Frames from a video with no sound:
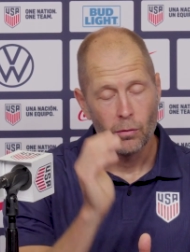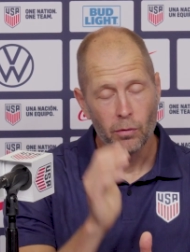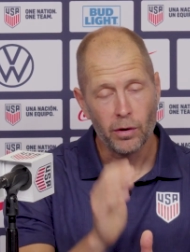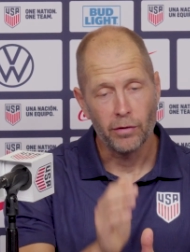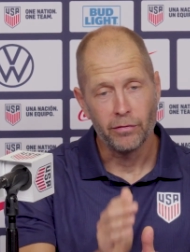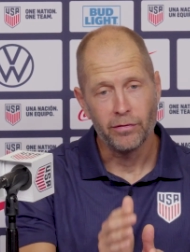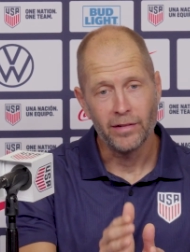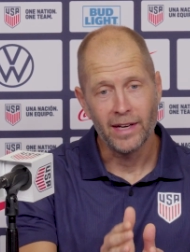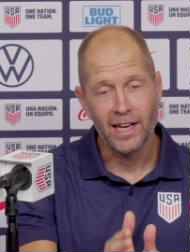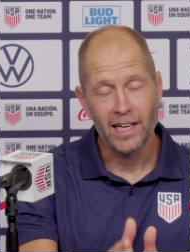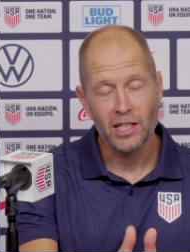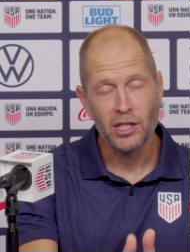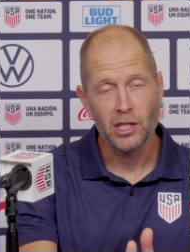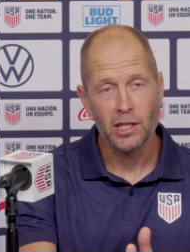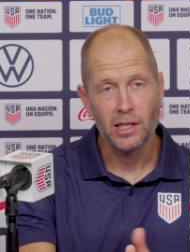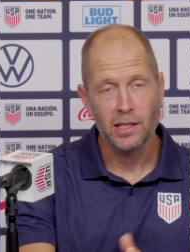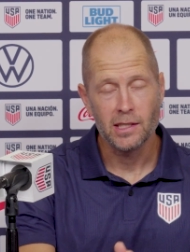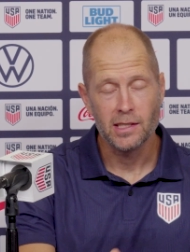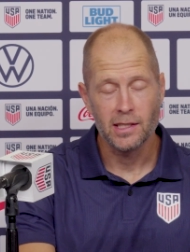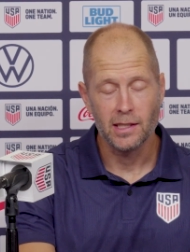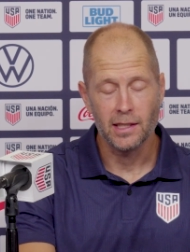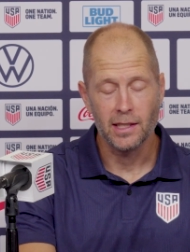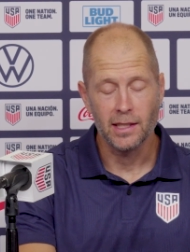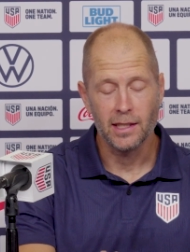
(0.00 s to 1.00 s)
We have
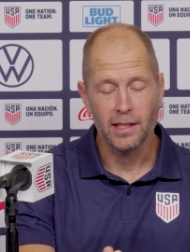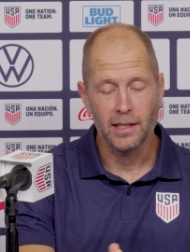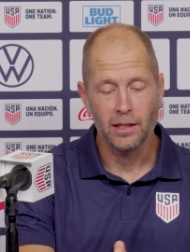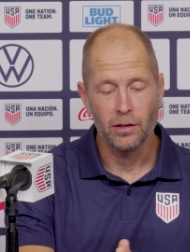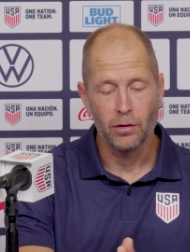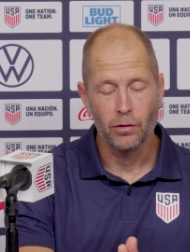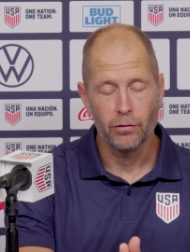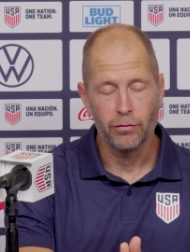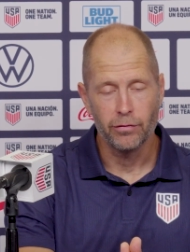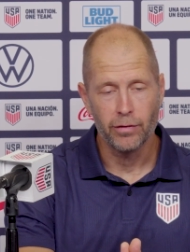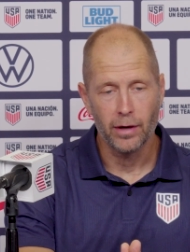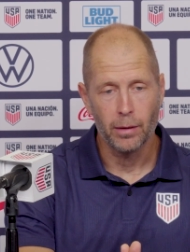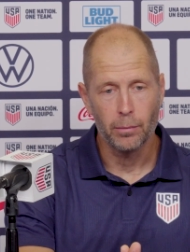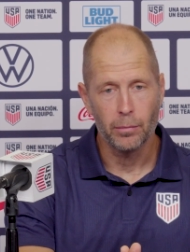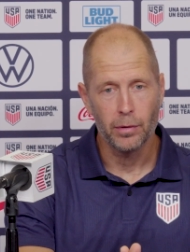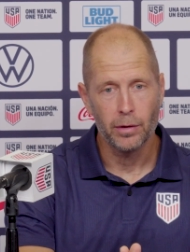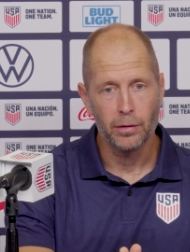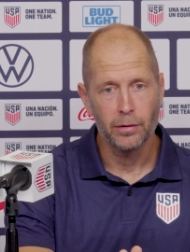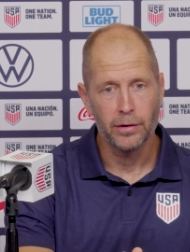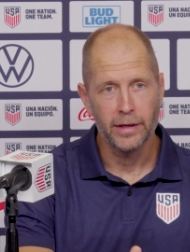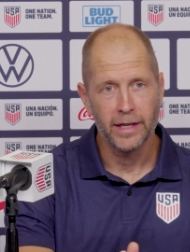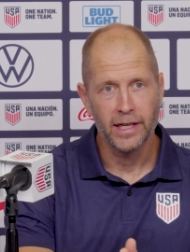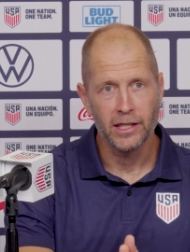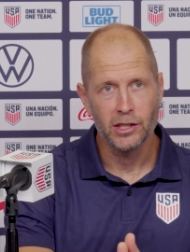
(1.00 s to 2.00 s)
Nations League in
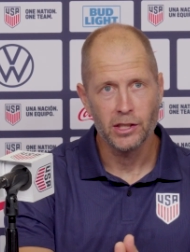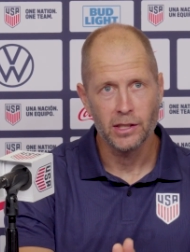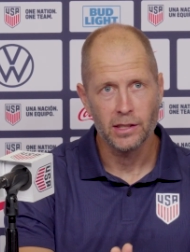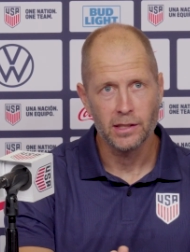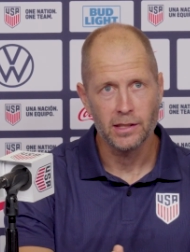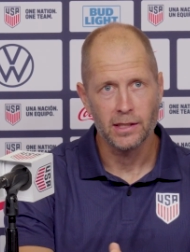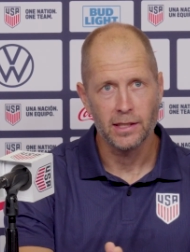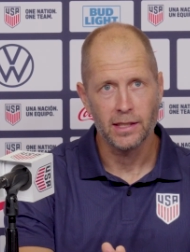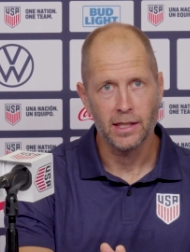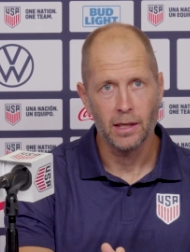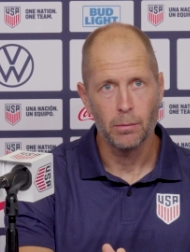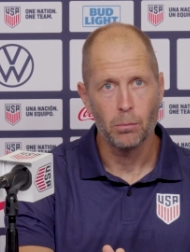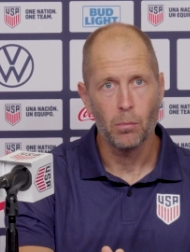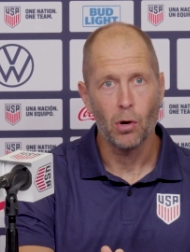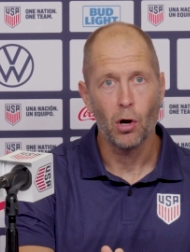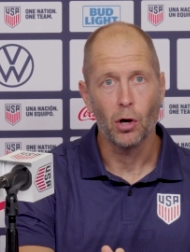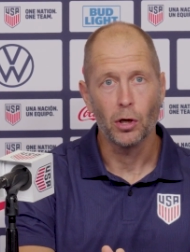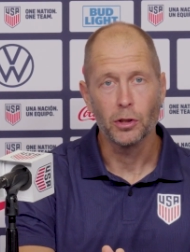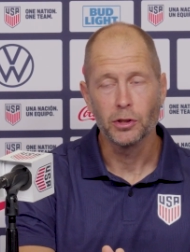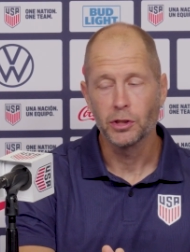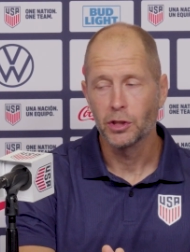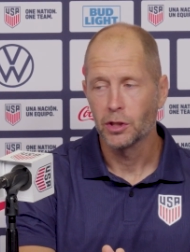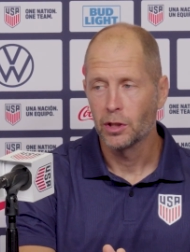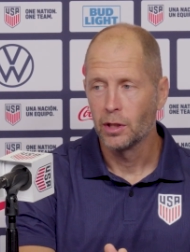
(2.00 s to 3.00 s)
November, Nations League in
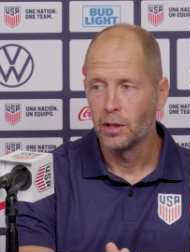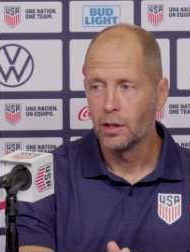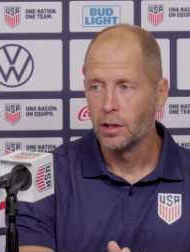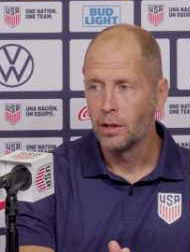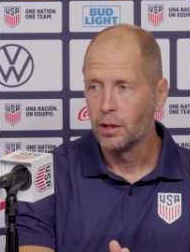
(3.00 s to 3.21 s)
March.